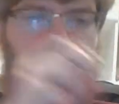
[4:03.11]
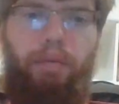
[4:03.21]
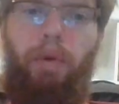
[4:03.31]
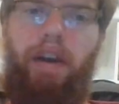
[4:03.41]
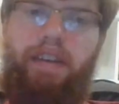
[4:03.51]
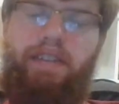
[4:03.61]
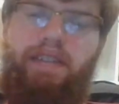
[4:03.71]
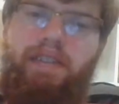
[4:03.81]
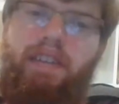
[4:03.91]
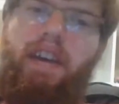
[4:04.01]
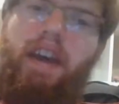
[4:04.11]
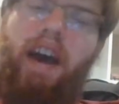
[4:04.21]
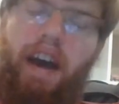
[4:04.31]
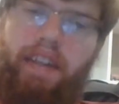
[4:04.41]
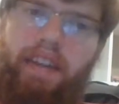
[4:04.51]
voice,
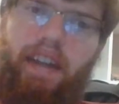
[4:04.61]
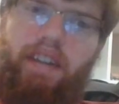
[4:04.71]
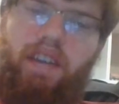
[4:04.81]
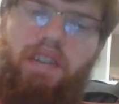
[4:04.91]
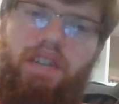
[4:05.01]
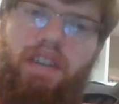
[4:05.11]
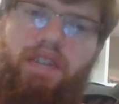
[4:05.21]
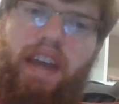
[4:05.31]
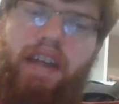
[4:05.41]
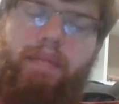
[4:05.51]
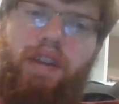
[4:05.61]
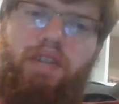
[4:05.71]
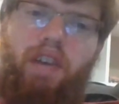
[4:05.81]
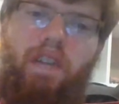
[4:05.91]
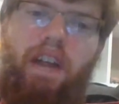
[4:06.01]
I think that does give the
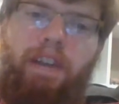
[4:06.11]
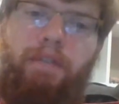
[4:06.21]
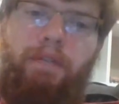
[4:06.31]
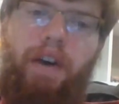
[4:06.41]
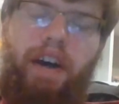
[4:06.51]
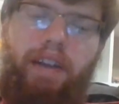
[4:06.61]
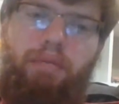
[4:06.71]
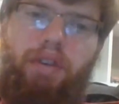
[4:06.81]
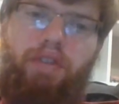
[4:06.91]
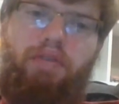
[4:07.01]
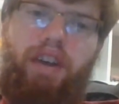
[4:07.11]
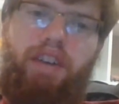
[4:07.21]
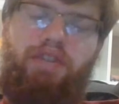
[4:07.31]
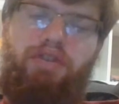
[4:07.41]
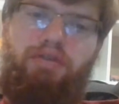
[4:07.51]
animators a lot of fun with
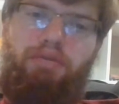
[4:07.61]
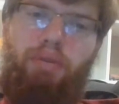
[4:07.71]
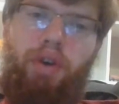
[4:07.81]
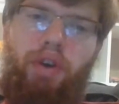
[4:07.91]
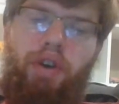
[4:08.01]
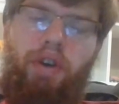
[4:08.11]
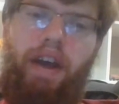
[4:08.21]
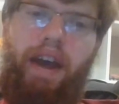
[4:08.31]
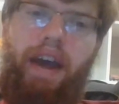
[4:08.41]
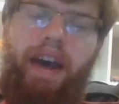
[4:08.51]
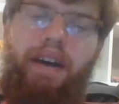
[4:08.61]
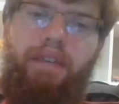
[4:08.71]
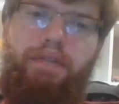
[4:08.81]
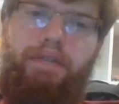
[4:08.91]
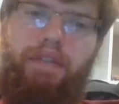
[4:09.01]
trying to
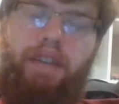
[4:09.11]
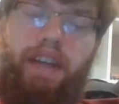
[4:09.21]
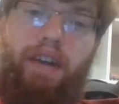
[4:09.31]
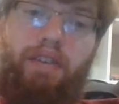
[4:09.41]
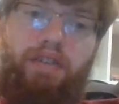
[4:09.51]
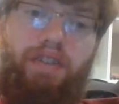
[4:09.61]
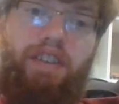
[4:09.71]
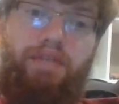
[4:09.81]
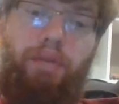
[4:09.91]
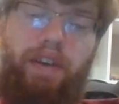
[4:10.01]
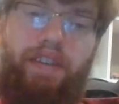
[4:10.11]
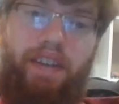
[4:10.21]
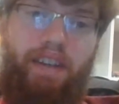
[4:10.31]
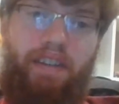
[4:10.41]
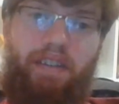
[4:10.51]
have the characters he's
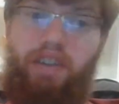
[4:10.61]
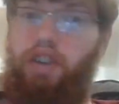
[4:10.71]
voicing,